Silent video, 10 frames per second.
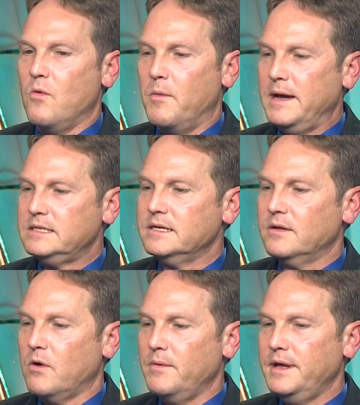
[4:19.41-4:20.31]
Well, basically
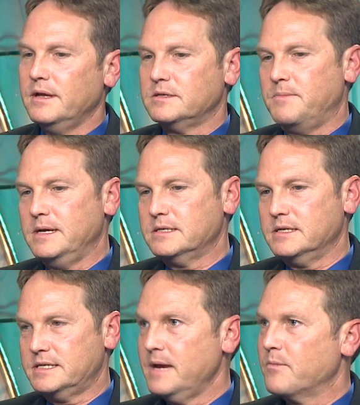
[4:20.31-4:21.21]
what we did is basically
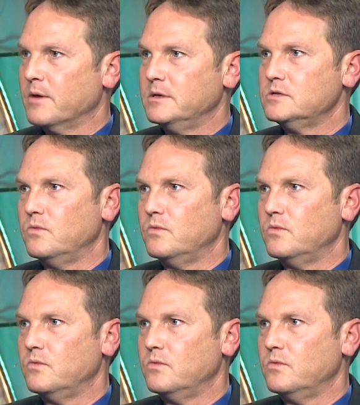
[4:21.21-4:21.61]
the same premise.